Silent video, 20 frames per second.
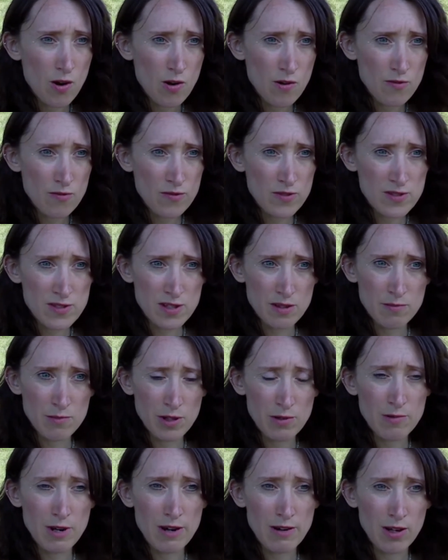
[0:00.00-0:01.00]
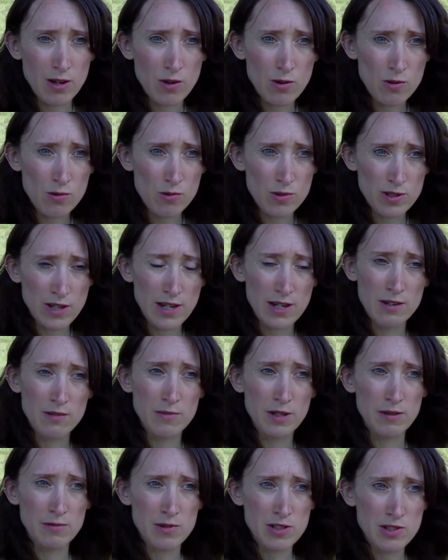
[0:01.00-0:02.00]
of somebody wearing a horned
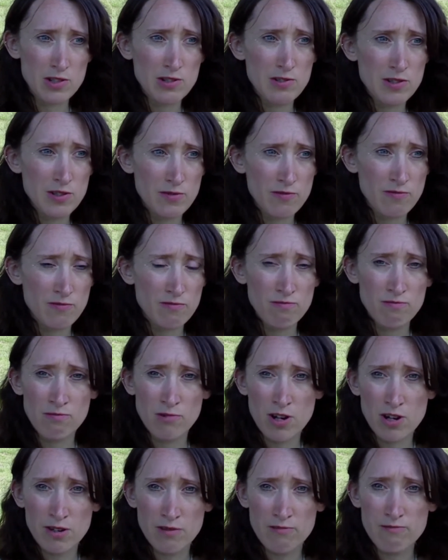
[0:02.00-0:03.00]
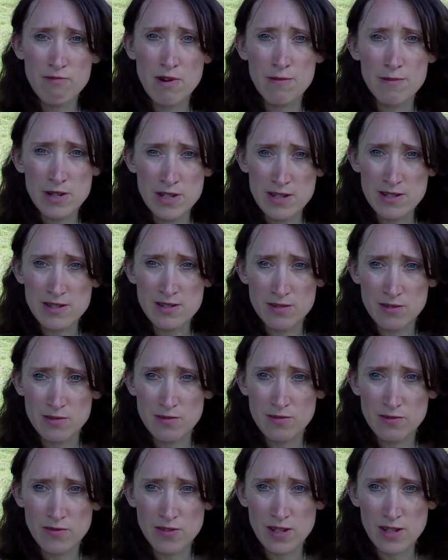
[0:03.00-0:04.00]
helmet, which looks kind of reminiscent
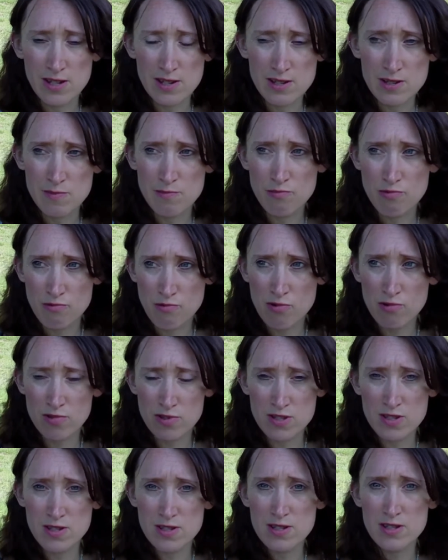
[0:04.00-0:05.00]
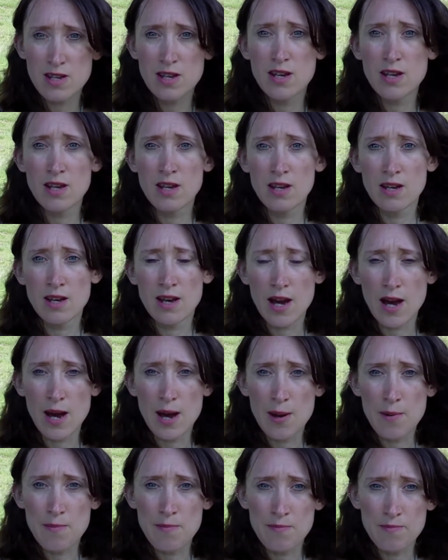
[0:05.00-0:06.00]
of these bronze
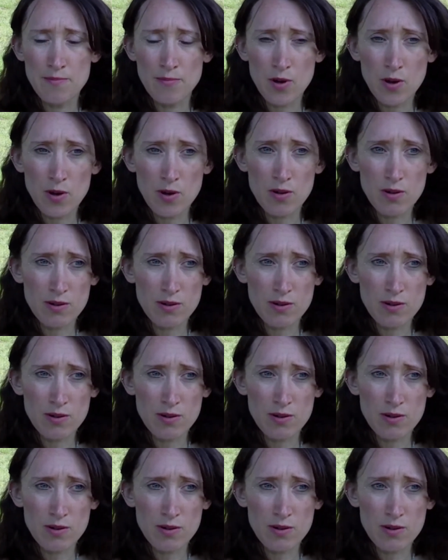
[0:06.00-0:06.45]
horned